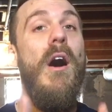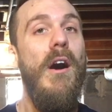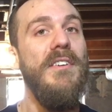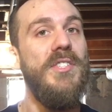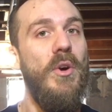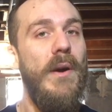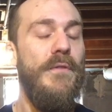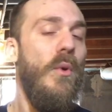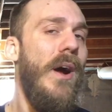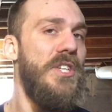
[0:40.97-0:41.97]
Also,
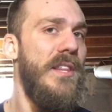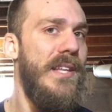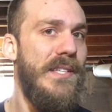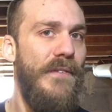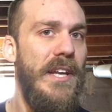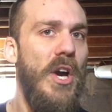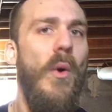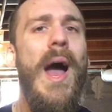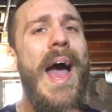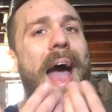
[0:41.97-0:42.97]
if you're watching this
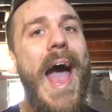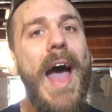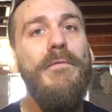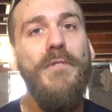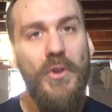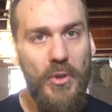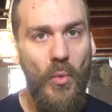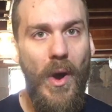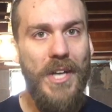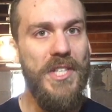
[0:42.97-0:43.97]
video after you
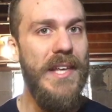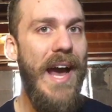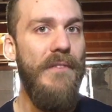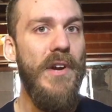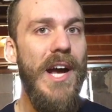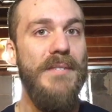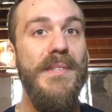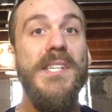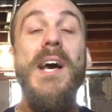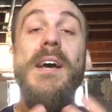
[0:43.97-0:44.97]
watch the
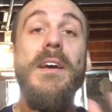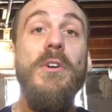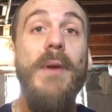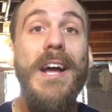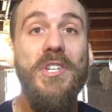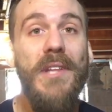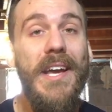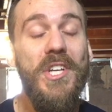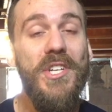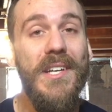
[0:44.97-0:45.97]
advertisements,
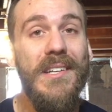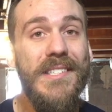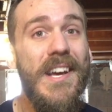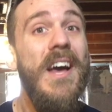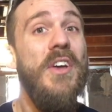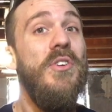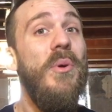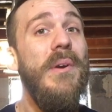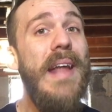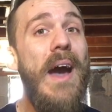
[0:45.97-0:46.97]
congratulations!
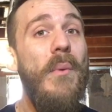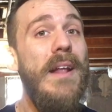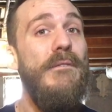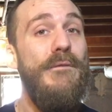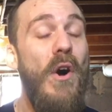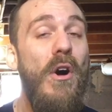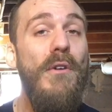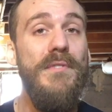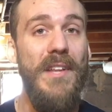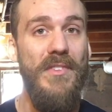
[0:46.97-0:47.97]
You're now
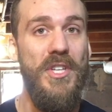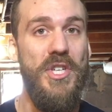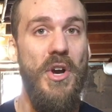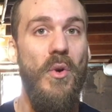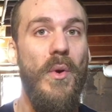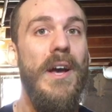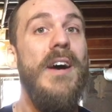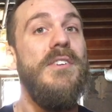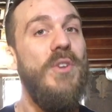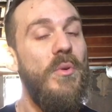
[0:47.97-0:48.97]
involved in the joke.
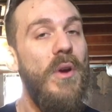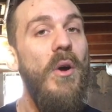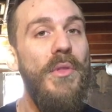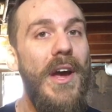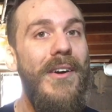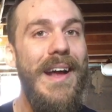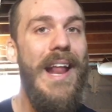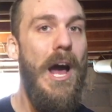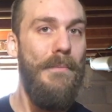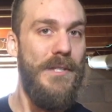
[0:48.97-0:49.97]
So go there
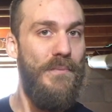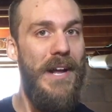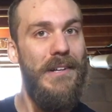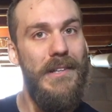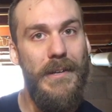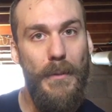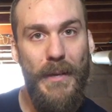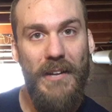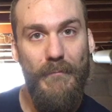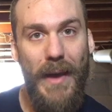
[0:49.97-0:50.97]
and help spread a little
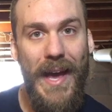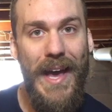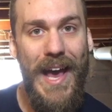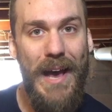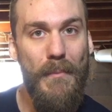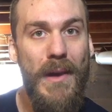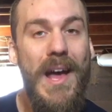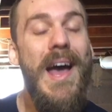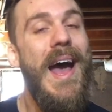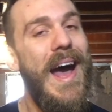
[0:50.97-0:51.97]
bit of mayhem.
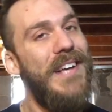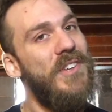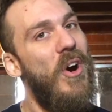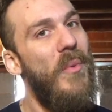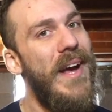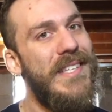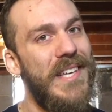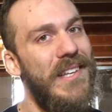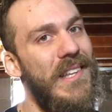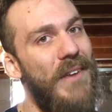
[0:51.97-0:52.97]
As
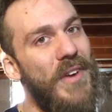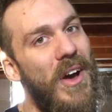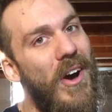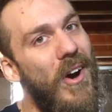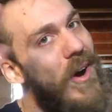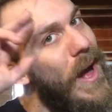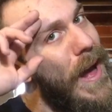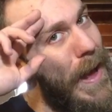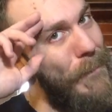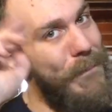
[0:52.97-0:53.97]
always, love you all,
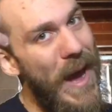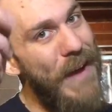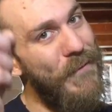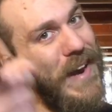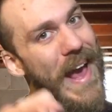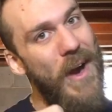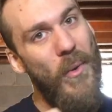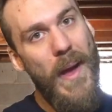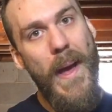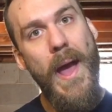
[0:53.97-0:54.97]
and bye for now.